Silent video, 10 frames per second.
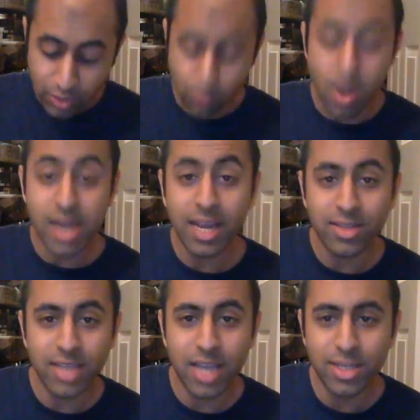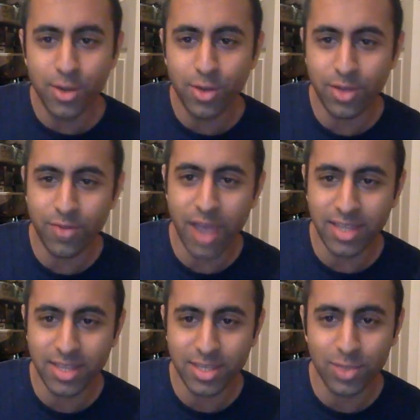raining outside too, and the fact
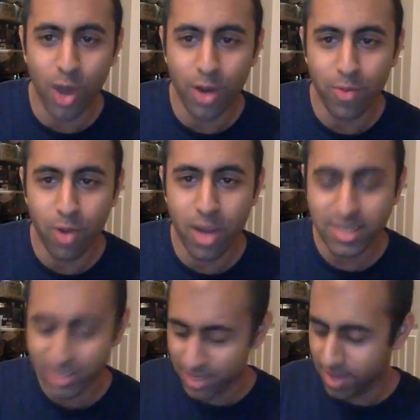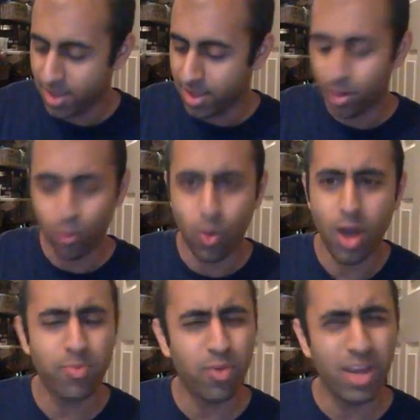that this is waterproof, or
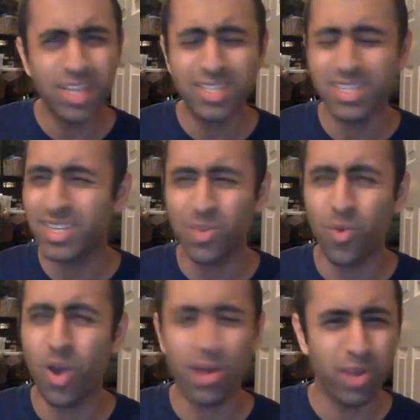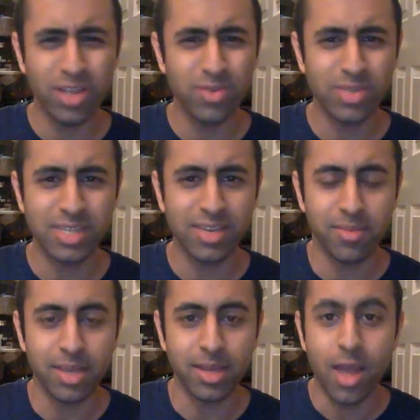waterproof? Did I say waterproof? What does that even
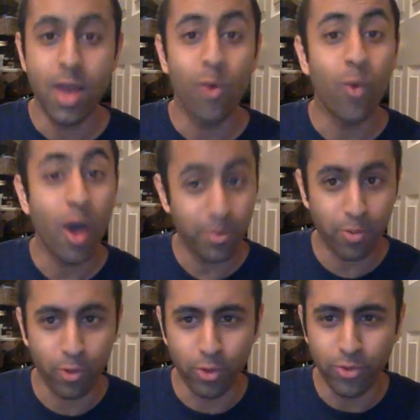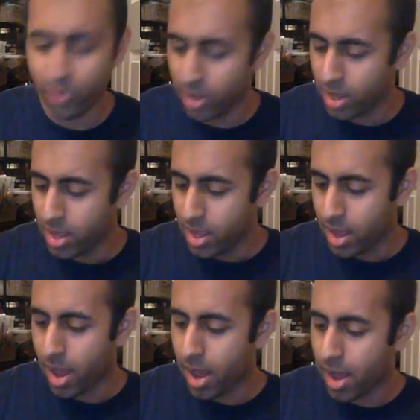mean? Waterproof.
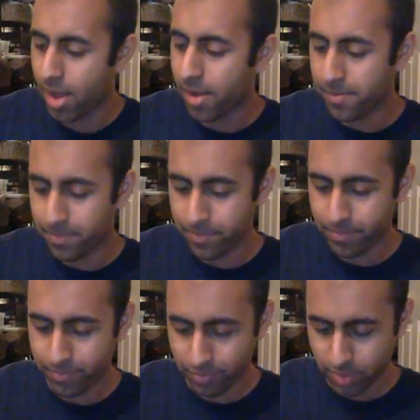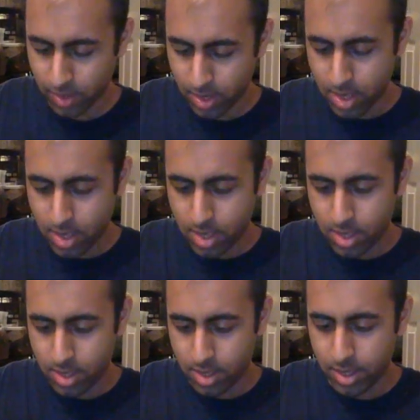Um,
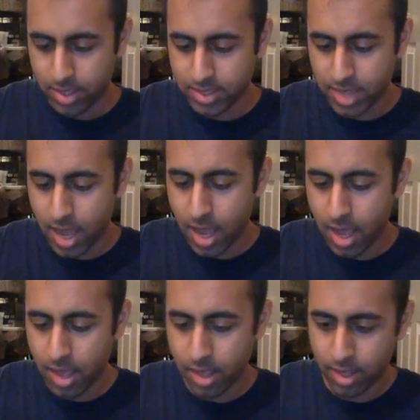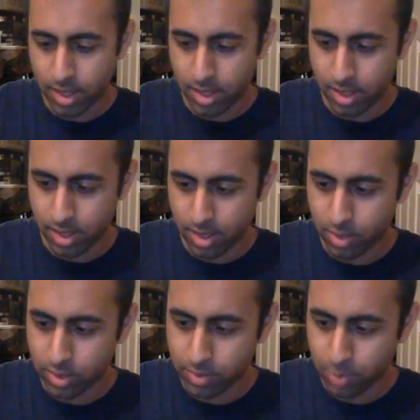it's uh, it
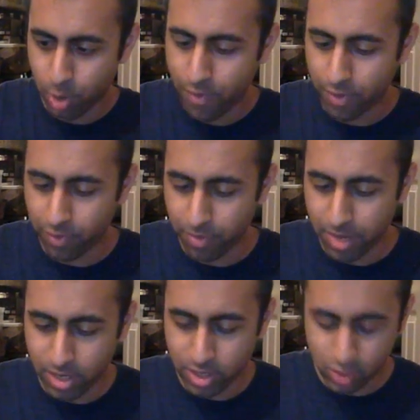was perfect for me to just